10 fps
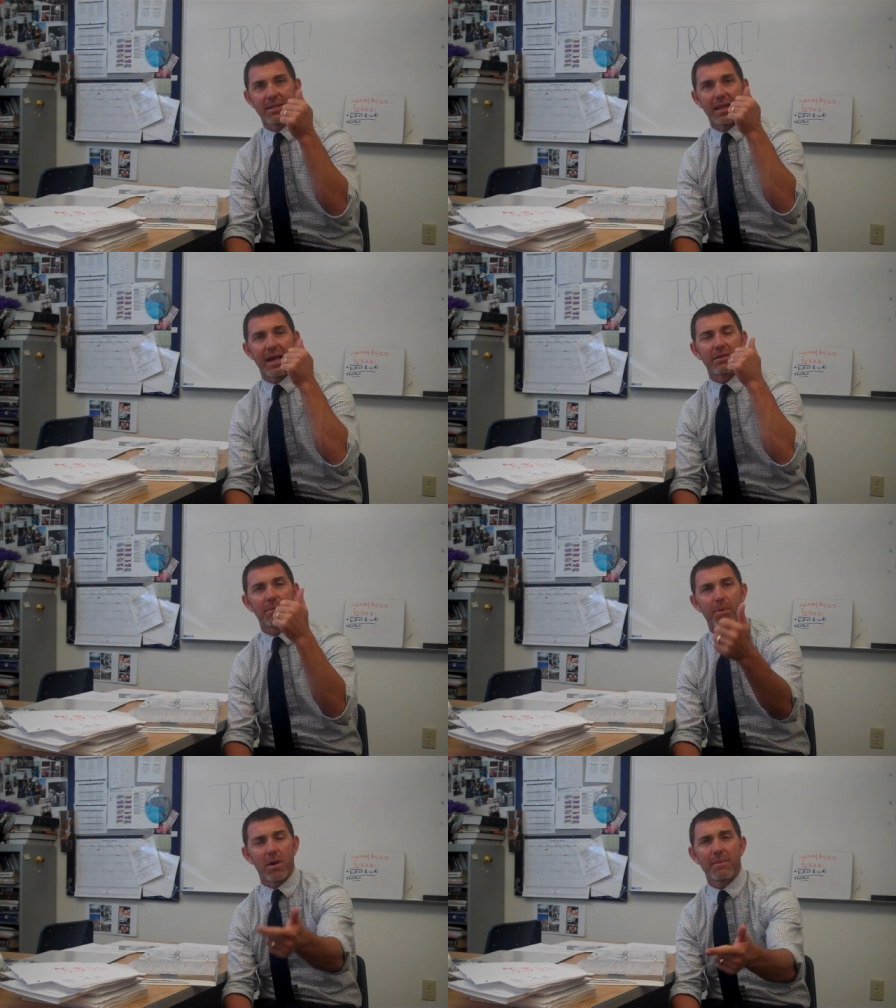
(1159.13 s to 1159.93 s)
They lay out
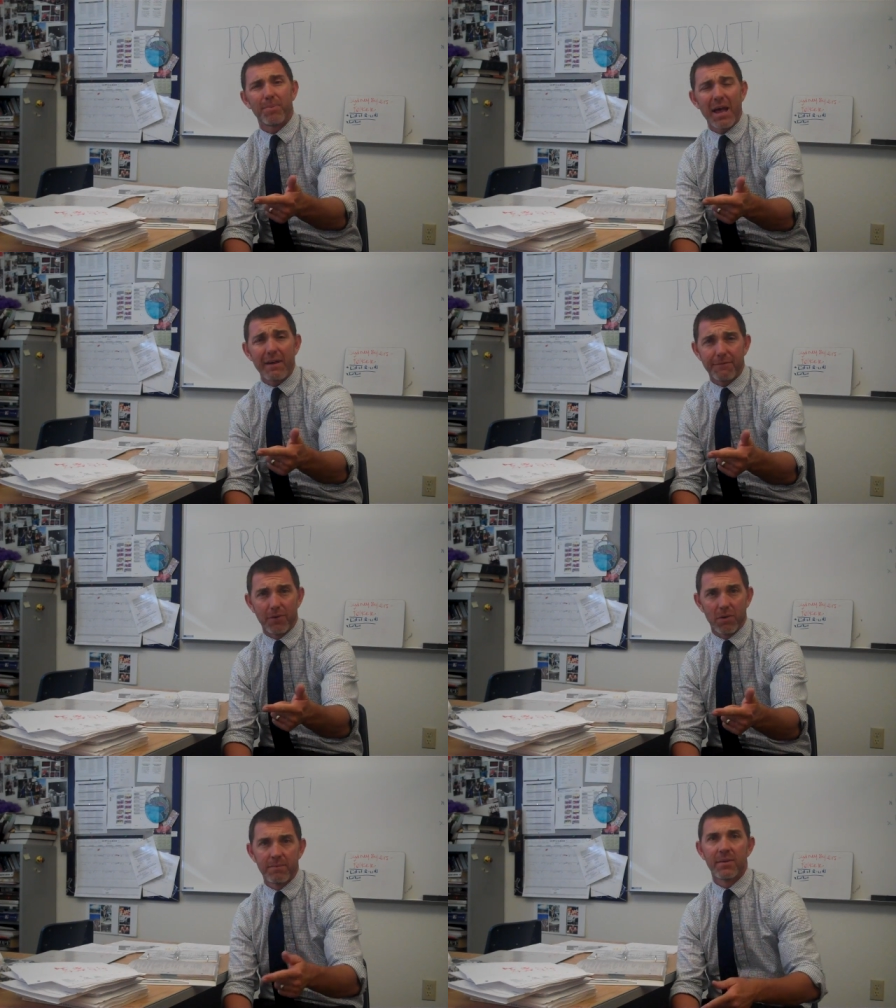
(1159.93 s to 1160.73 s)
the party
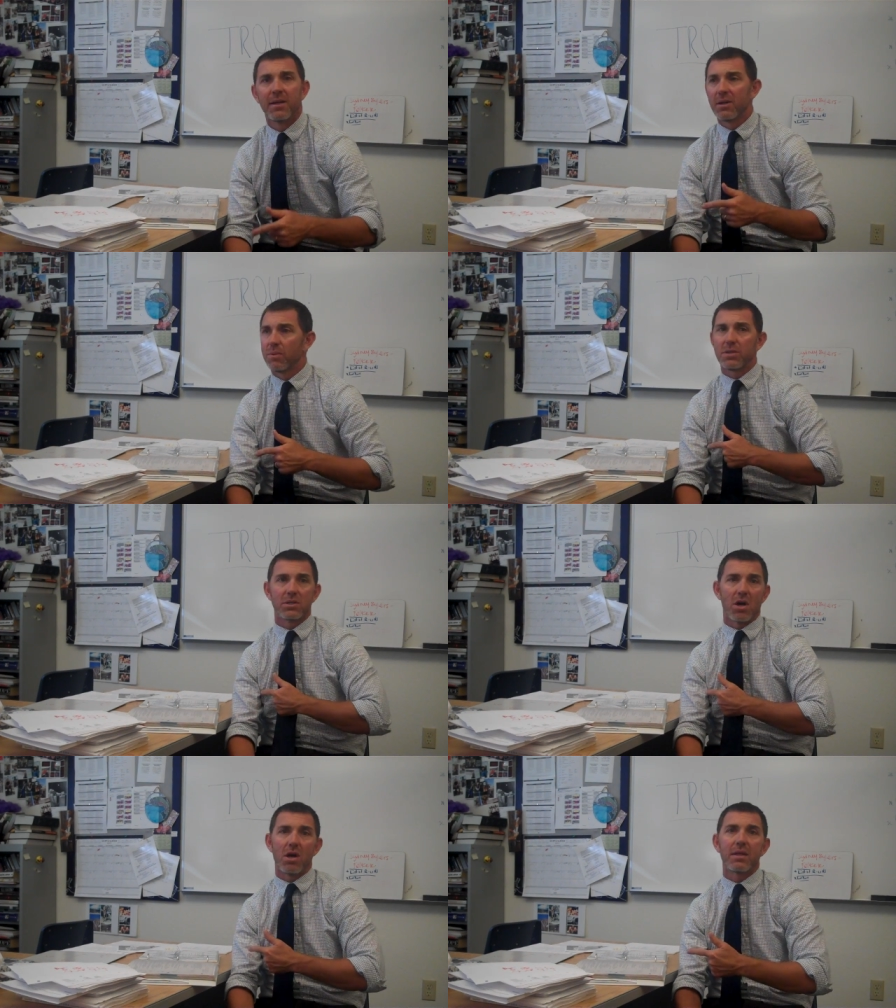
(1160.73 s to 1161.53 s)
platform, which
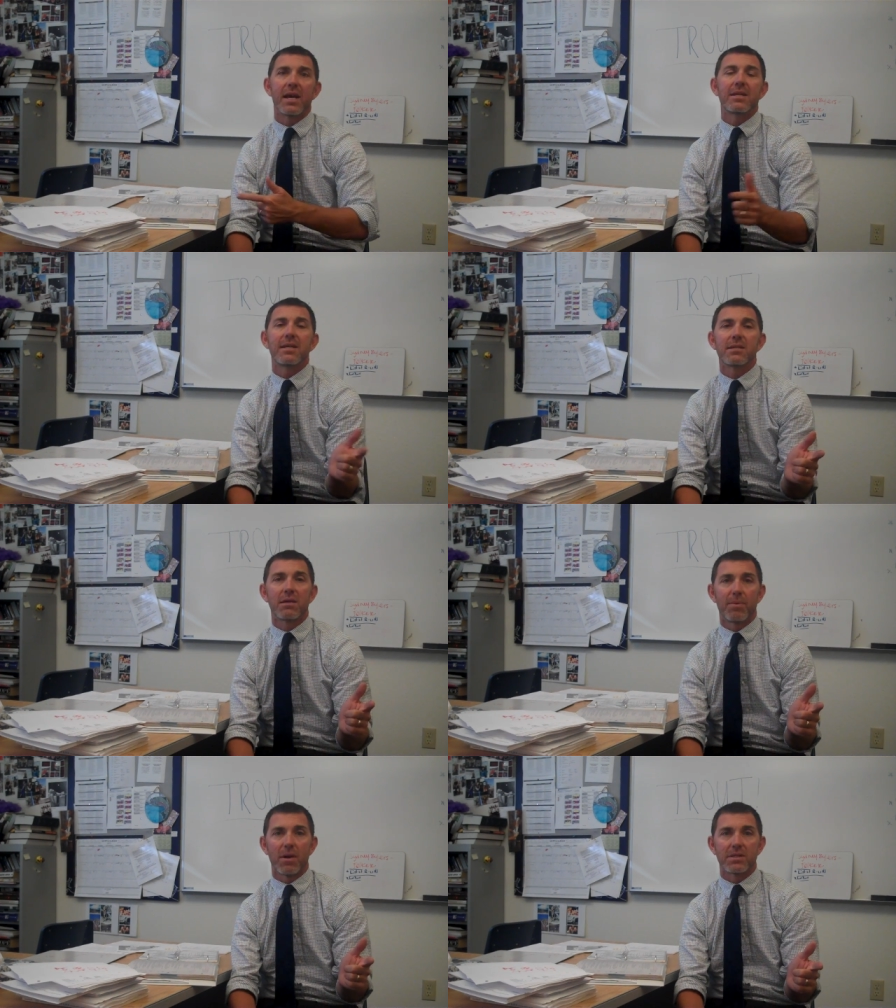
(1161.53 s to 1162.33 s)
is all the ideas
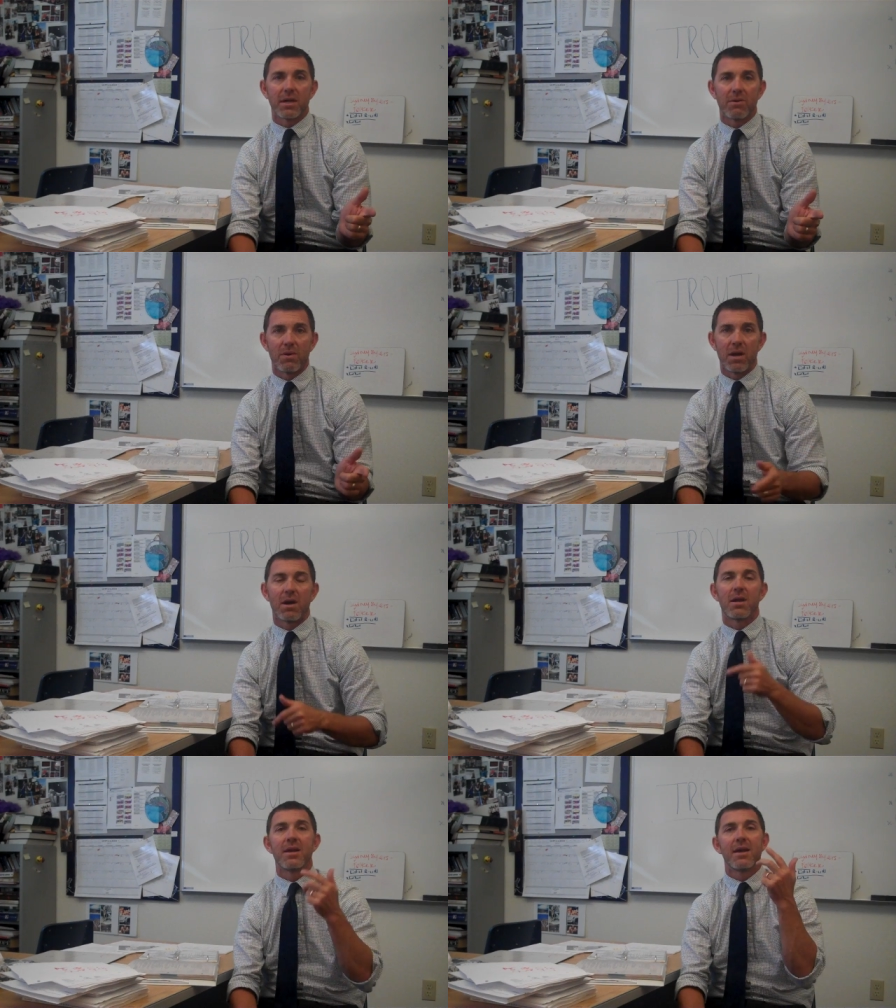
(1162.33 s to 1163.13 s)
the party's going to run
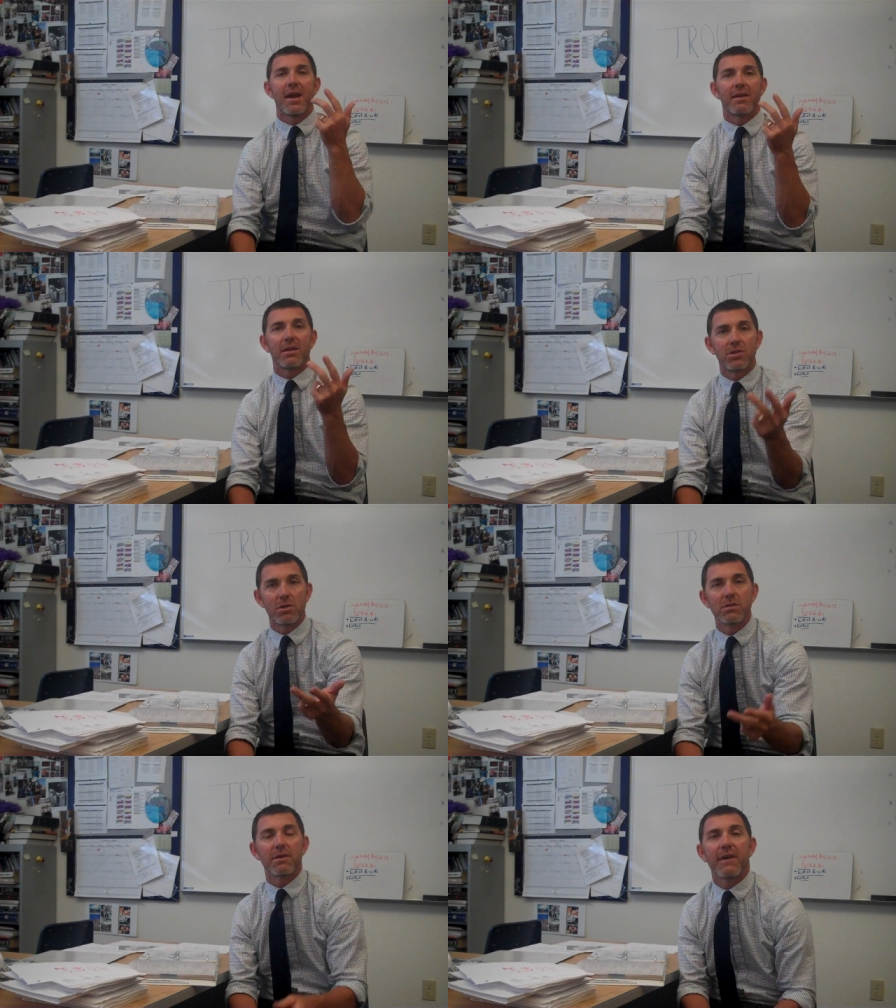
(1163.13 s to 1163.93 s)
on, and they
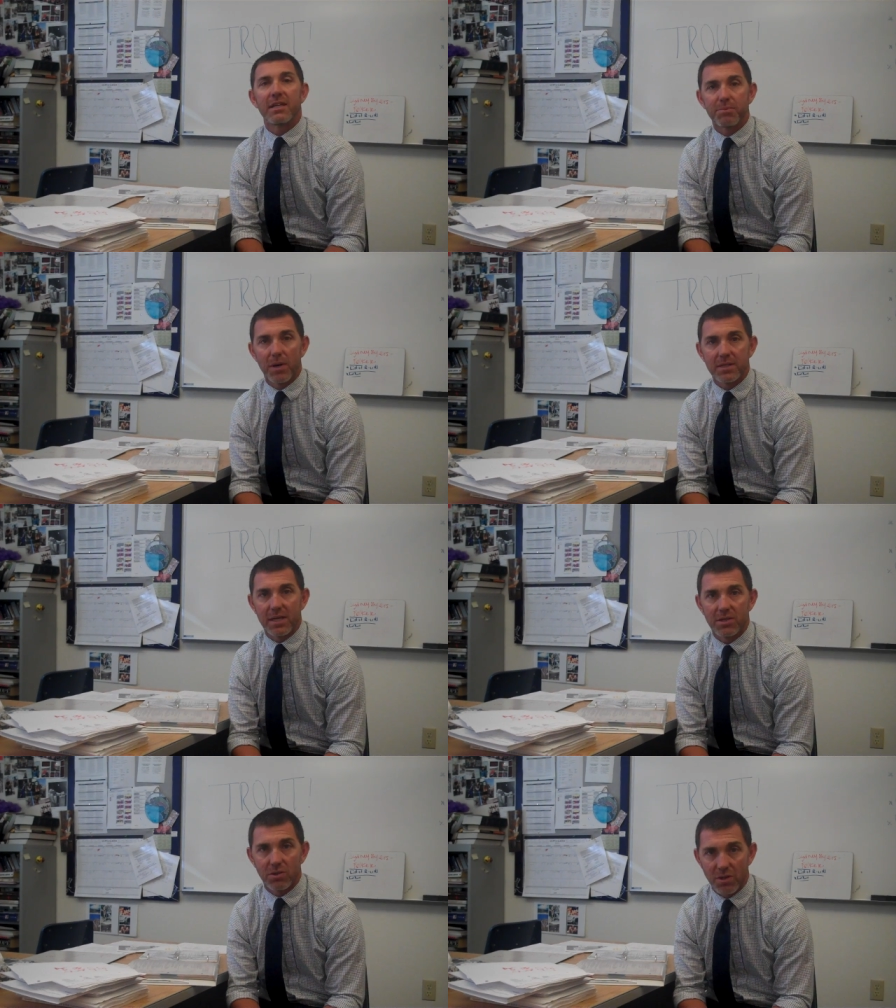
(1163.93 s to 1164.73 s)
choose the vice
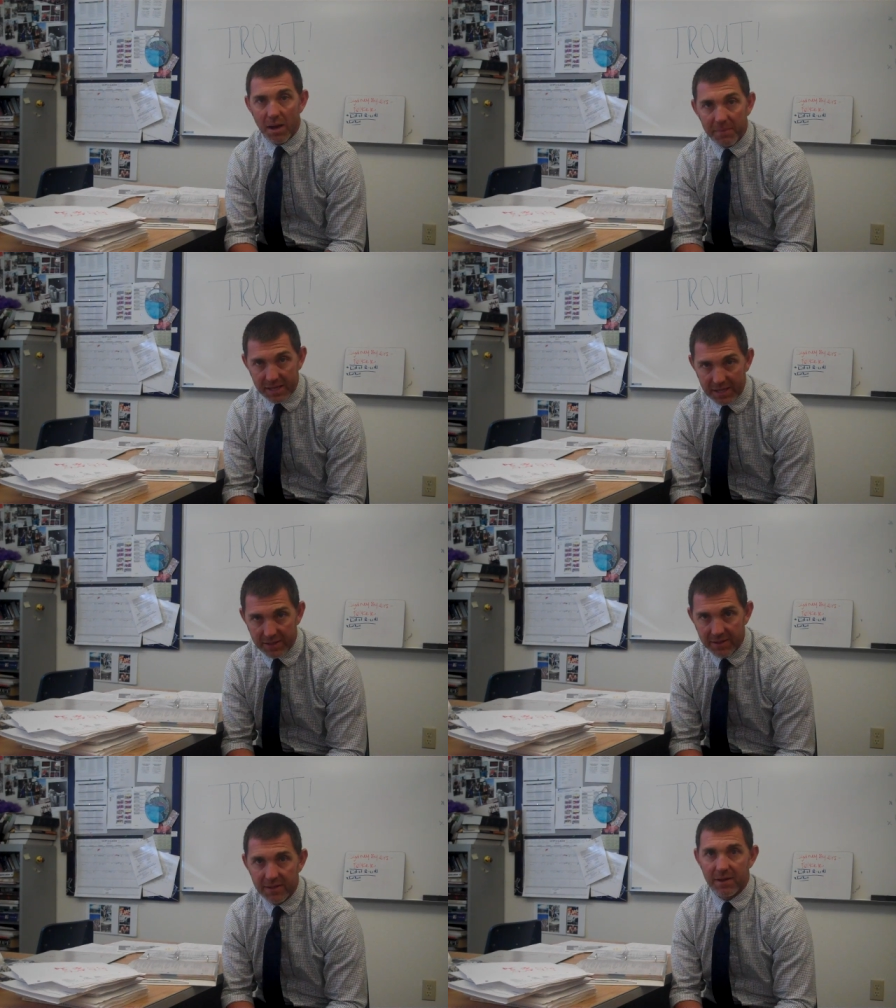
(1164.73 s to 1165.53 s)
presidential nominee.